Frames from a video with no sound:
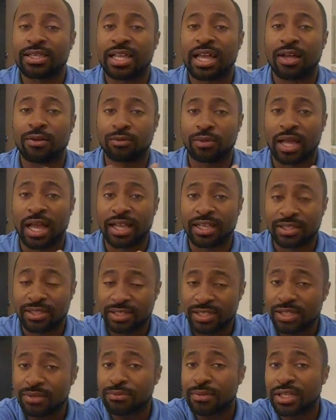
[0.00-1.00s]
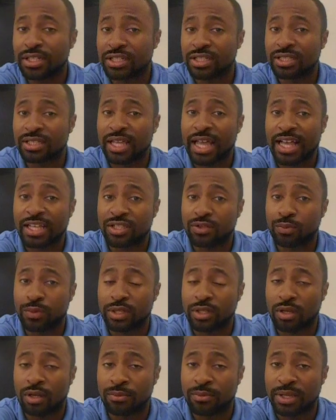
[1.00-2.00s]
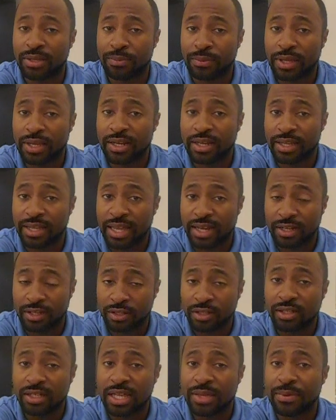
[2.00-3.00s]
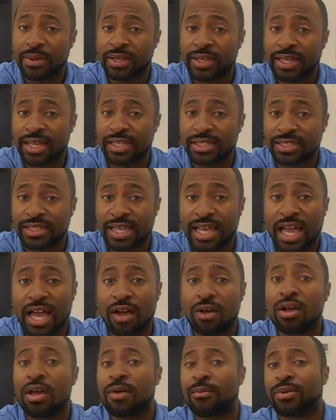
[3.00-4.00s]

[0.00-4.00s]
Now, I did mention last week they had a good game against Cal,